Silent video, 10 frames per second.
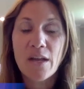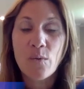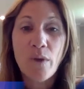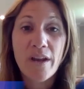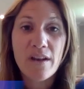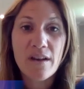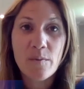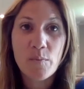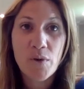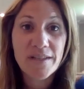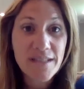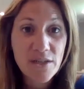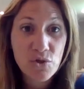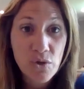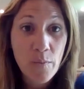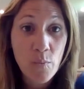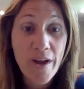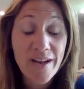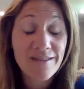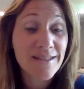When President Trump
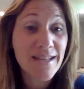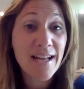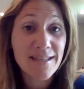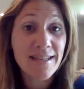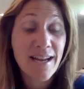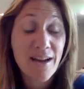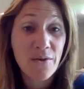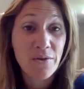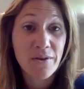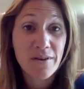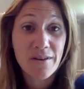went and sat down